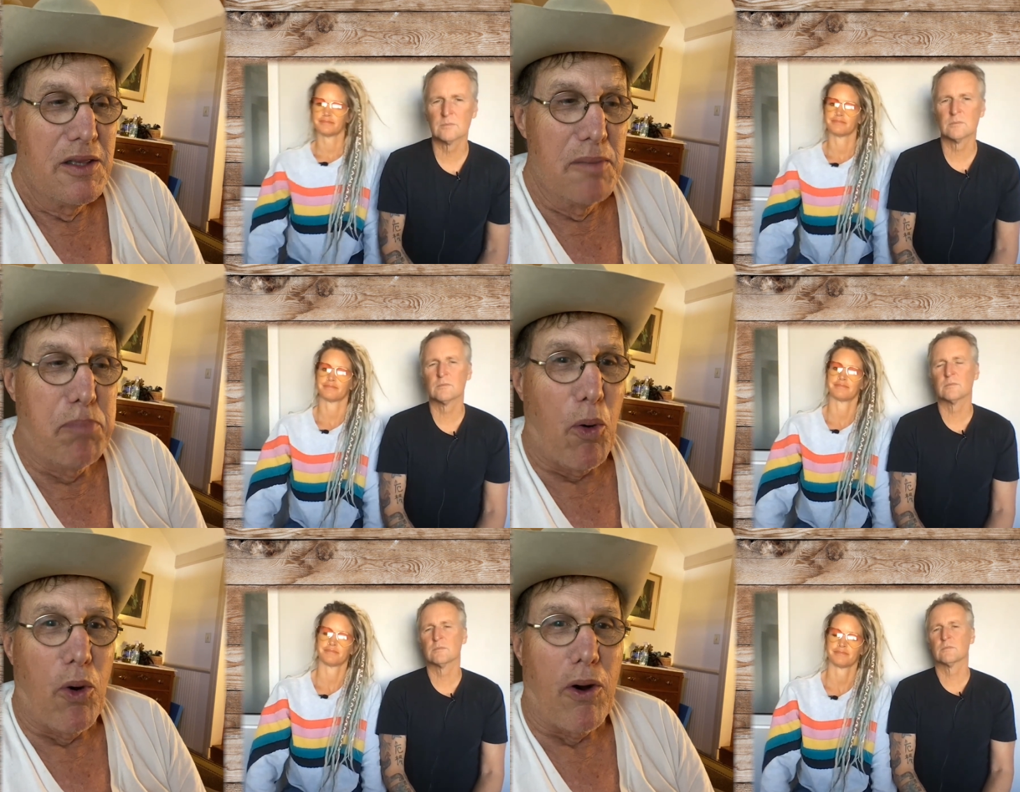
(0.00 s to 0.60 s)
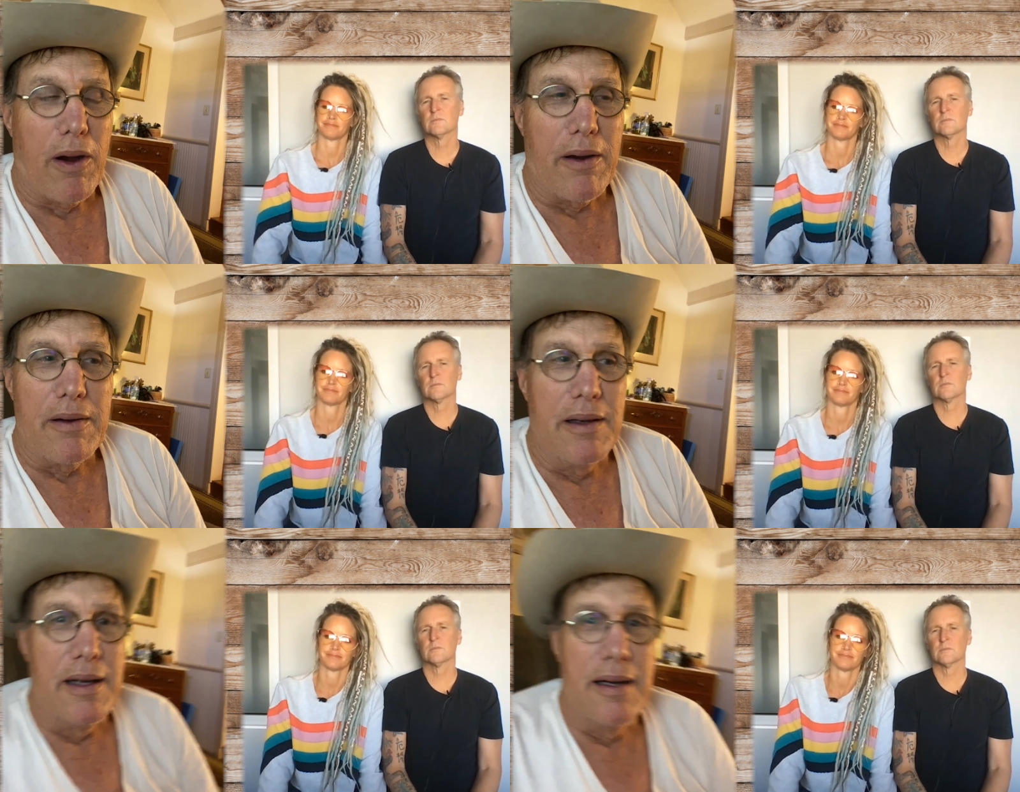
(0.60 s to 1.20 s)
Speaker 1: the
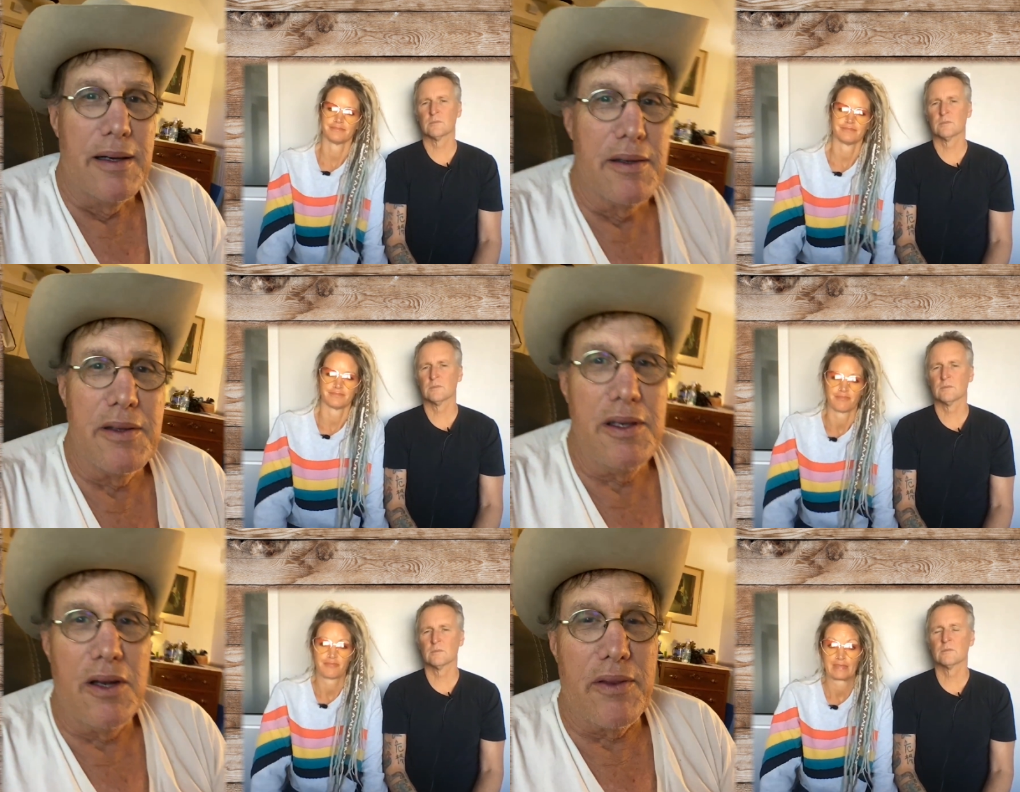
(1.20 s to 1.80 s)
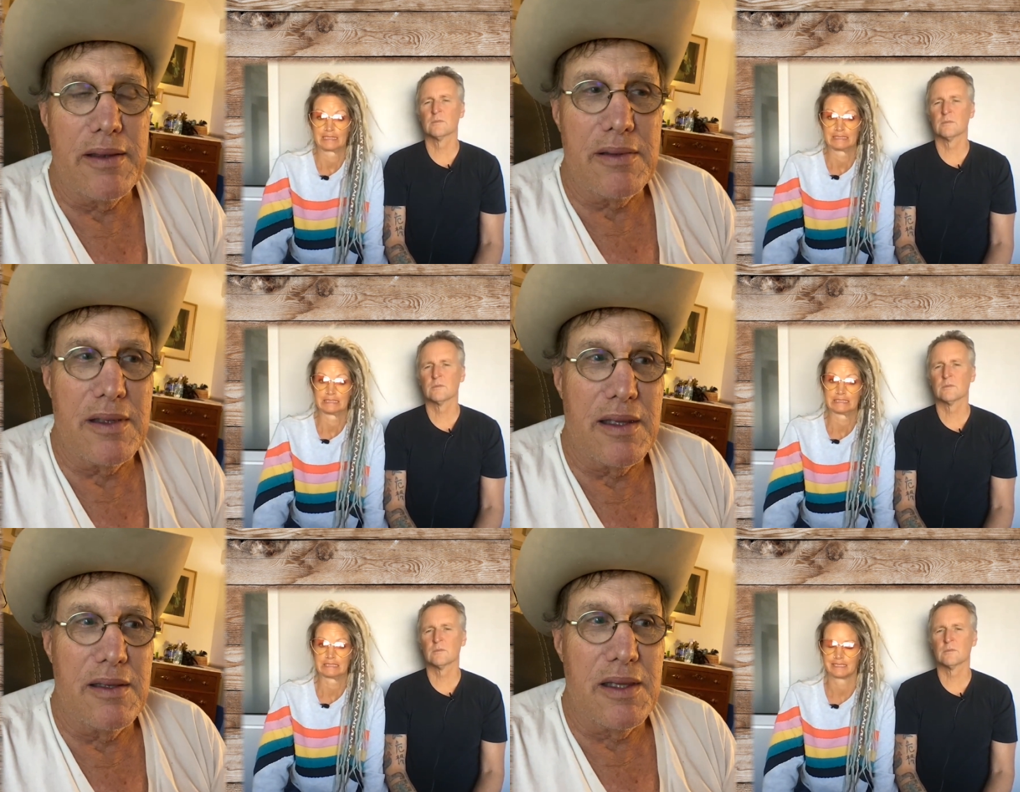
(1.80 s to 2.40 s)
poor uh you know they
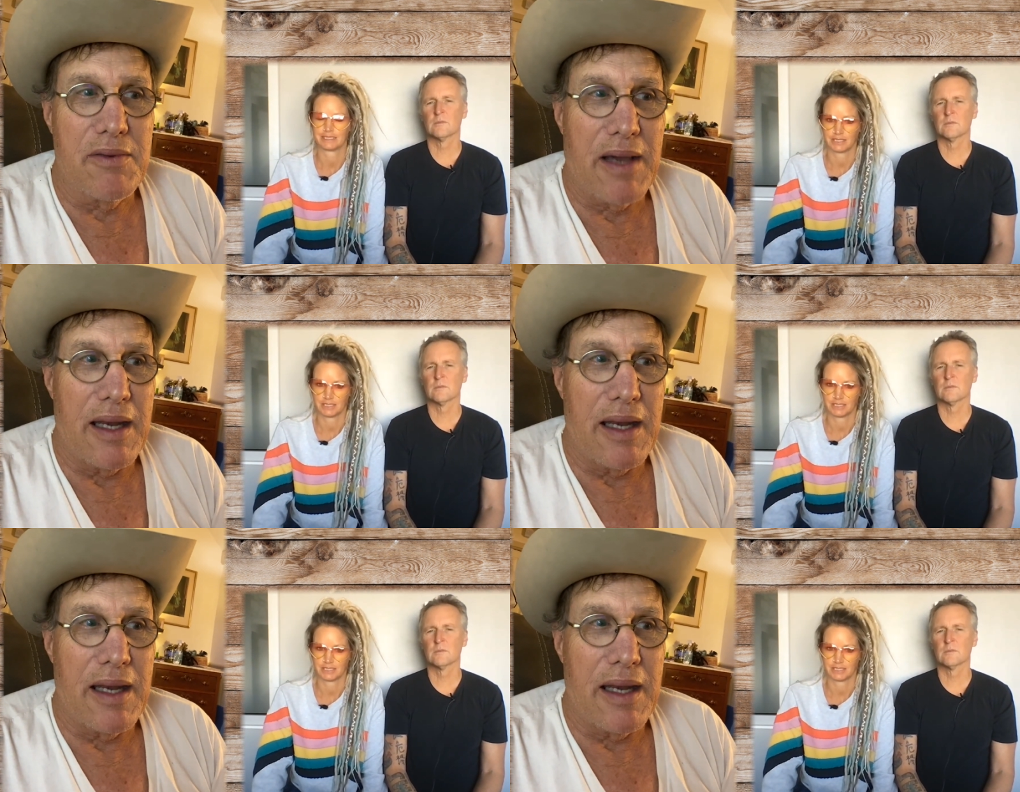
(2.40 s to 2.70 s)
they've